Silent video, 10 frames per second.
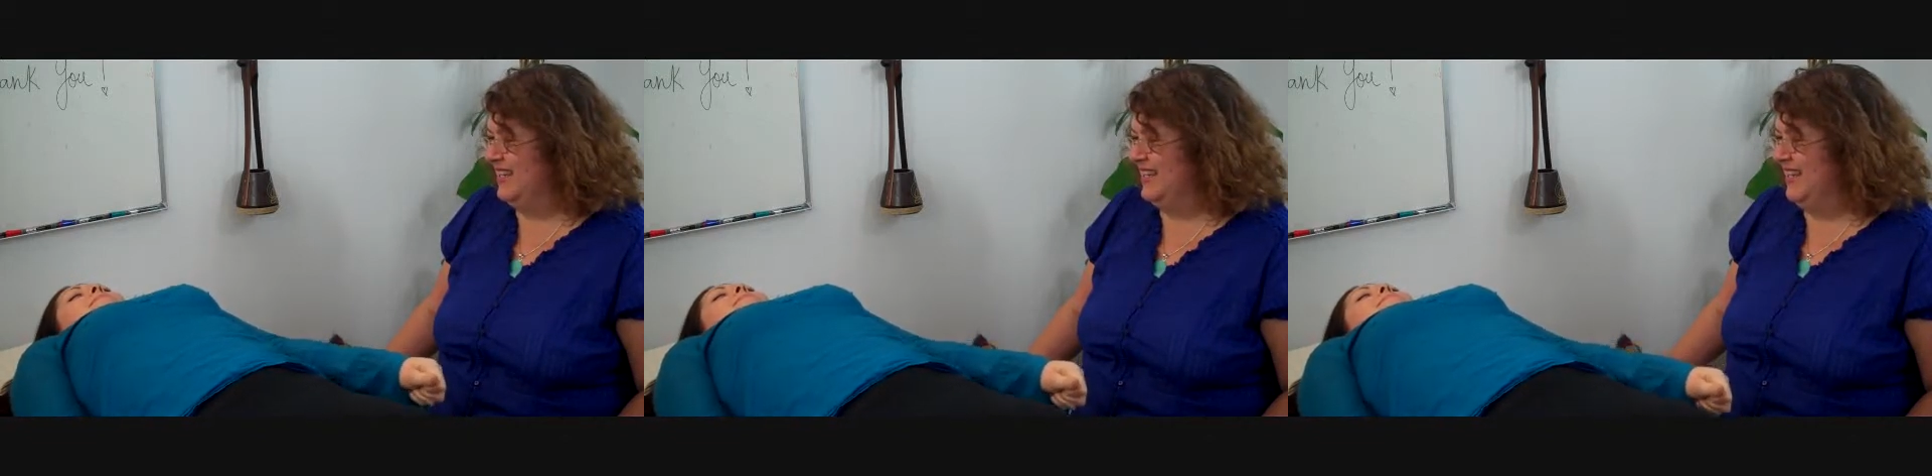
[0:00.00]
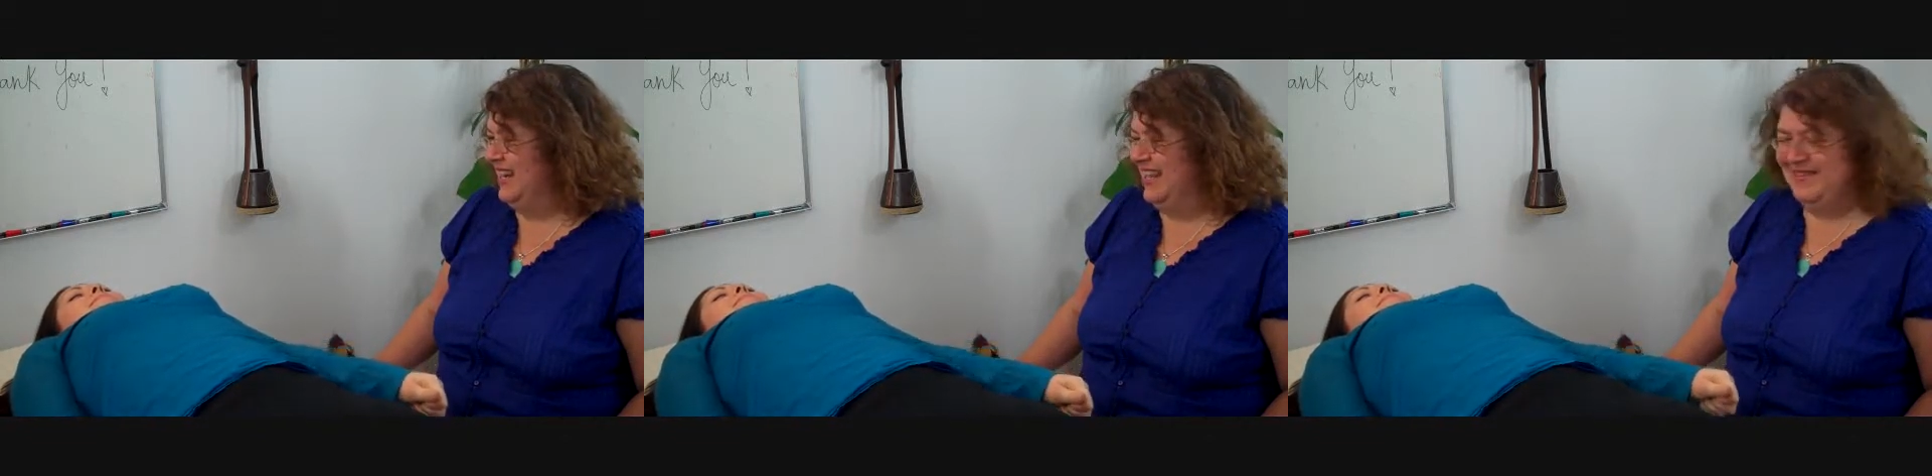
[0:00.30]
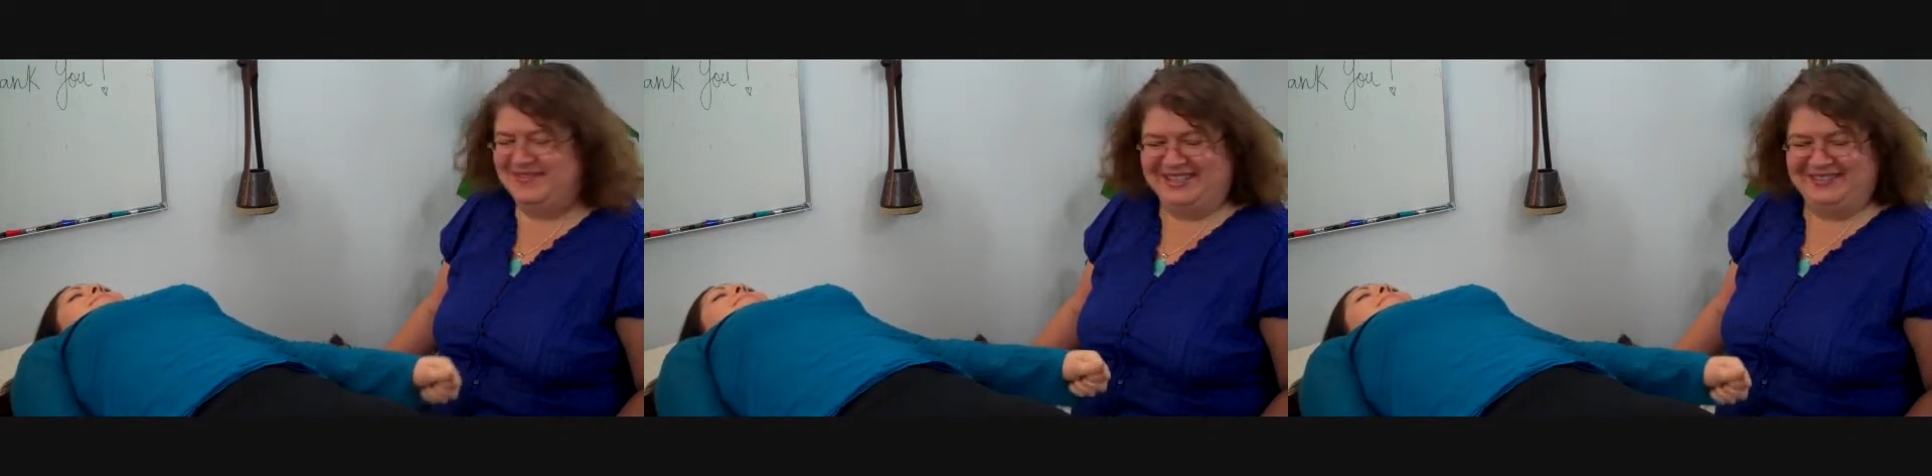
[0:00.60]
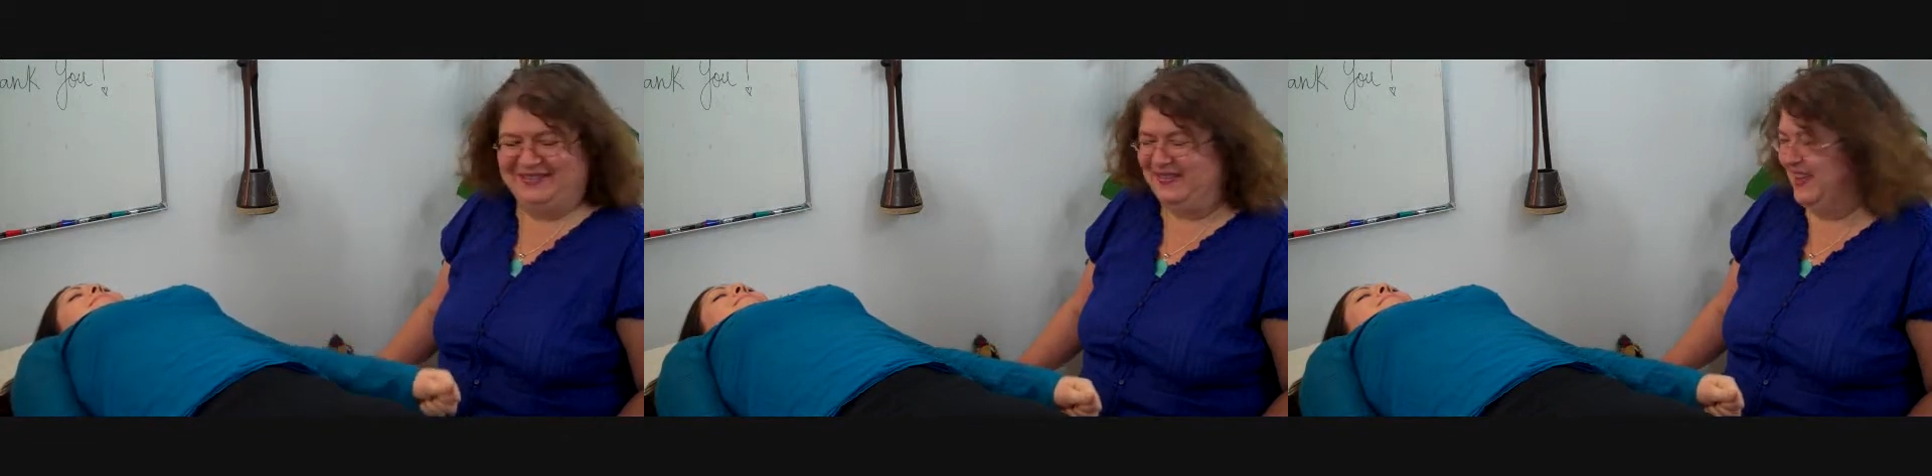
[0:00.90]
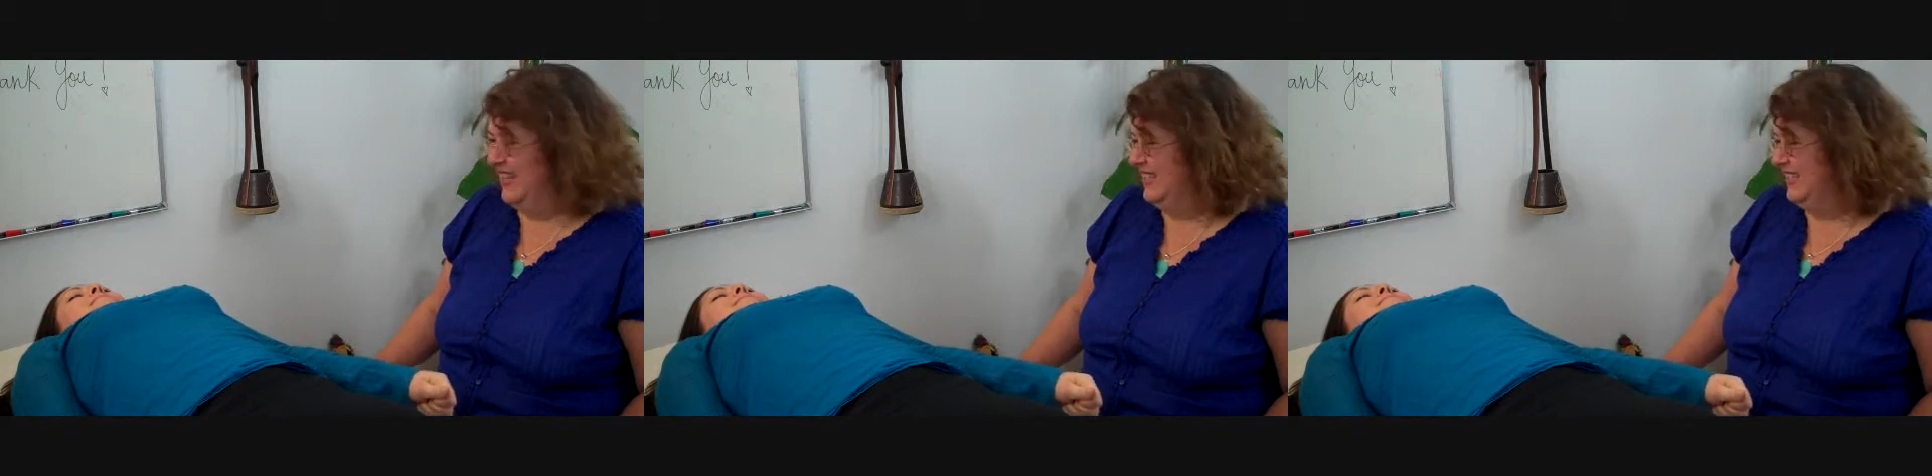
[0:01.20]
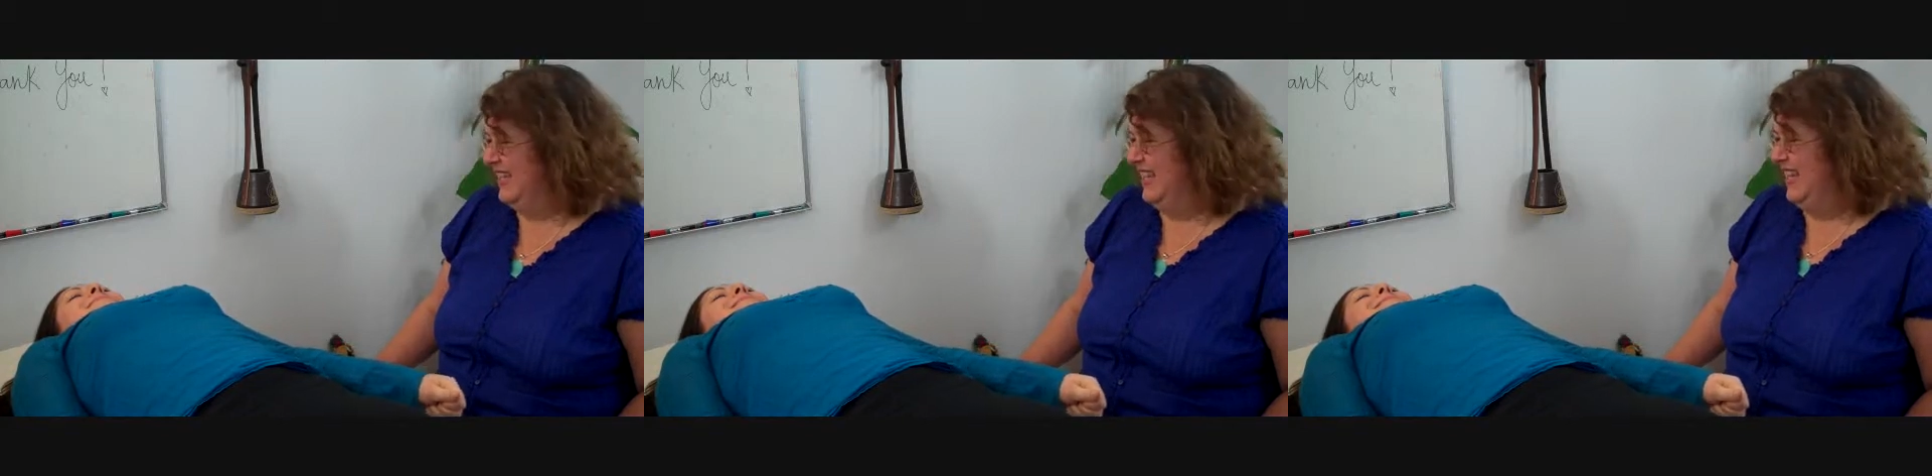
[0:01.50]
a lemon face,